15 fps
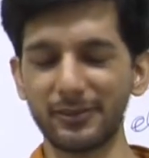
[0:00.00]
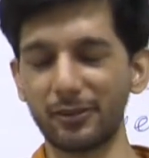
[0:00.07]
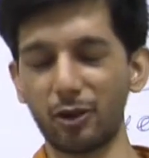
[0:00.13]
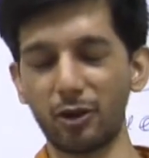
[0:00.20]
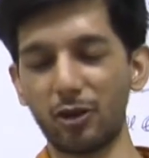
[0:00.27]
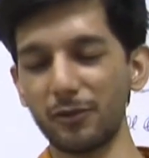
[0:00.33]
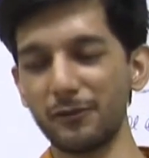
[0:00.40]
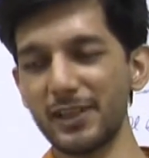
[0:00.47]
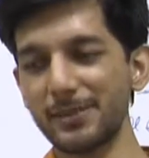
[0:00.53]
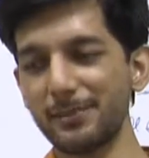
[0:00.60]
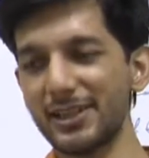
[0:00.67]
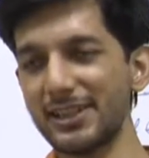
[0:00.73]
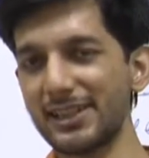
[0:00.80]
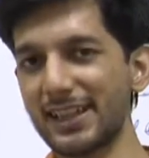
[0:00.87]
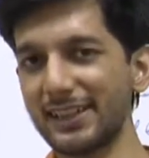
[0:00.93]

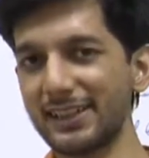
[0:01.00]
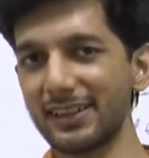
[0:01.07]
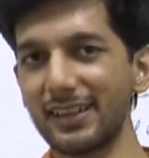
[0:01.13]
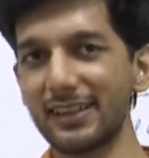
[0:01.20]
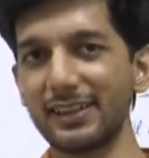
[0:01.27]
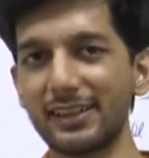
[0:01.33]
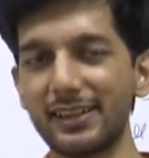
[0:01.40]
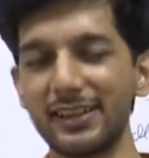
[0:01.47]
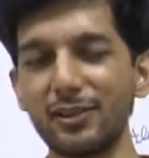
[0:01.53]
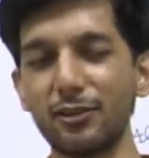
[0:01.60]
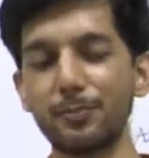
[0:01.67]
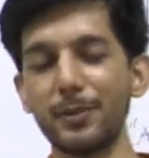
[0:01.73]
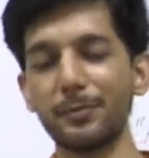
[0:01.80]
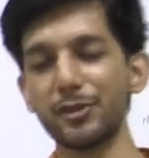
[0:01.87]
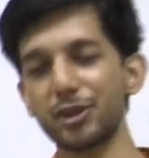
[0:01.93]
always means that the degree
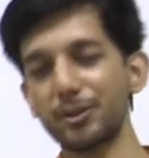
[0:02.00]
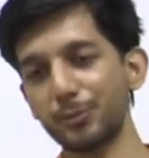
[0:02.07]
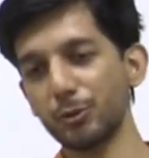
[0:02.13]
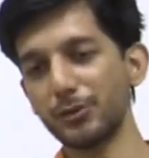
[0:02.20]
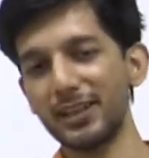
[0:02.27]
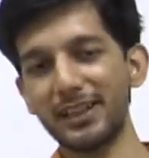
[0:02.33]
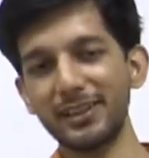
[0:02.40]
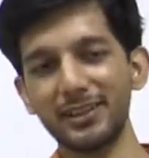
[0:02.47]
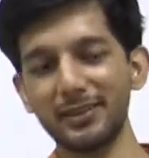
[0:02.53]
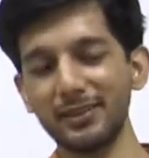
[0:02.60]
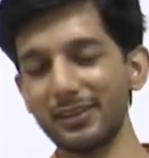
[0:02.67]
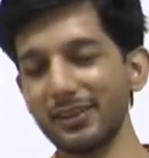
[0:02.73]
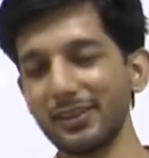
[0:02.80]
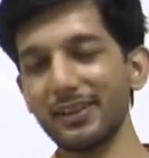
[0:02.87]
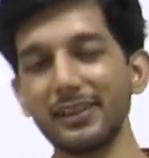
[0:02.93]
of membership to the
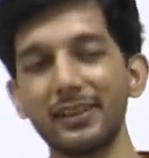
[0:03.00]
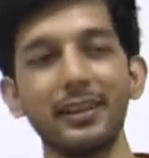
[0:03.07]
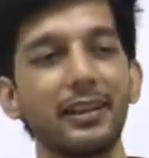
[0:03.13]
other